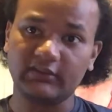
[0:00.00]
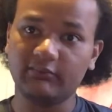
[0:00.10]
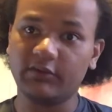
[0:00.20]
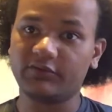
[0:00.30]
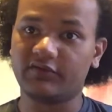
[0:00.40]

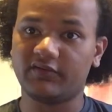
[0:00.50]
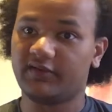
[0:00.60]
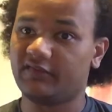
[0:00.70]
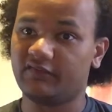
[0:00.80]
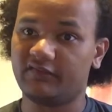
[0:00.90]
Most
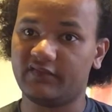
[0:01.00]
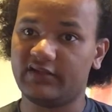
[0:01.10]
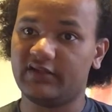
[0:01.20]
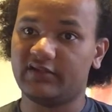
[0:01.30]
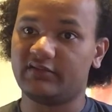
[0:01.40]
of
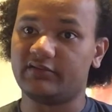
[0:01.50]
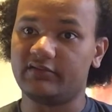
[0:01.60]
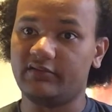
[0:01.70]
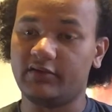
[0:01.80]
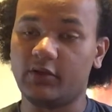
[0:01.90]

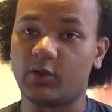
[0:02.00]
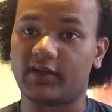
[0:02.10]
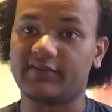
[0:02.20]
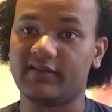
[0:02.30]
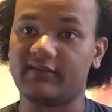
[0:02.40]
New
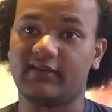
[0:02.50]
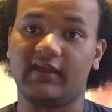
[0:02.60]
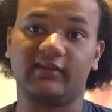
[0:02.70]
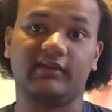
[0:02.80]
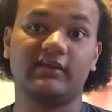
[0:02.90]
York think
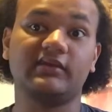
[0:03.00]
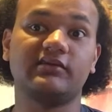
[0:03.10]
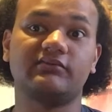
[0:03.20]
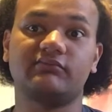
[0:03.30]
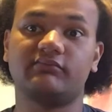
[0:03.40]
that
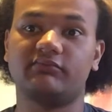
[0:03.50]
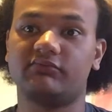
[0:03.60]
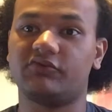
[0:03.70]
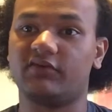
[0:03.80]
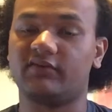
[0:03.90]
he
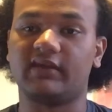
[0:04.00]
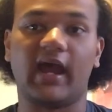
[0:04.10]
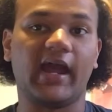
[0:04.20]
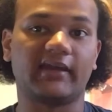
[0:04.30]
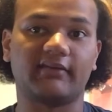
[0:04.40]
just
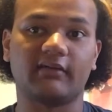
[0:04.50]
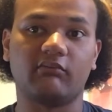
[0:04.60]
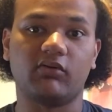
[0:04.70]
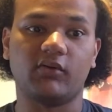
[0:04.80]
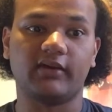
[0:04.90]
died at some
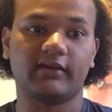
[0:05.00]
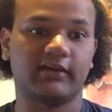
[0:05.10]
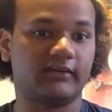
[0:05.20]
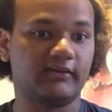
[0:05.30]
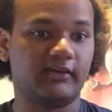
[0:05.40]
point,
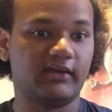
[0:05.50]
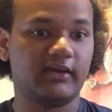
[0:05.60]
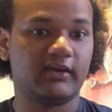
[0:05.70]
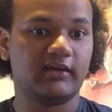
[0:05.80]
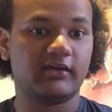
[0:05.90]
and
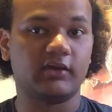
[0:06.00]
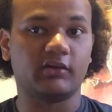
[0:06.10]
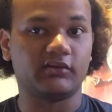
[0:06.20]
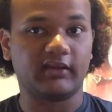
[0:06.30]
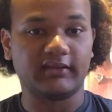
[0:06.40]

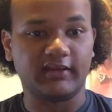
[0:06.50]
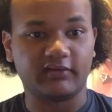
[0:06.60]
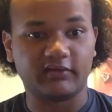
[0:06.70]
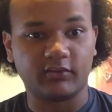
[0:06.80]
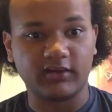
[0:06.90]
that's
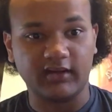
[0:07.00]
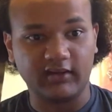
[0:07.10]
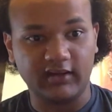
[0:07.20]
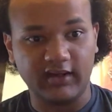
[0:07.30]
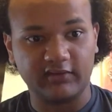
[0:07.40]
the story
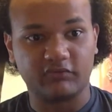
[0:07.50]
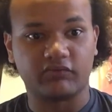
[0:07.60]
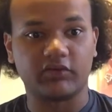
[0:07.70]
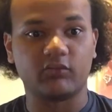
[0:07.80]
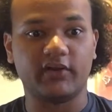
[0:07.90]
he has to
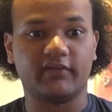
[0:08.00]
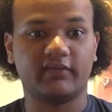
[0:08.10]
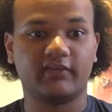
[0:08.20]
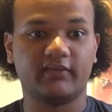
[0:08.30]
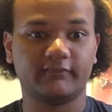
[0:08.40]
run
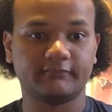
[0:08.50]
with.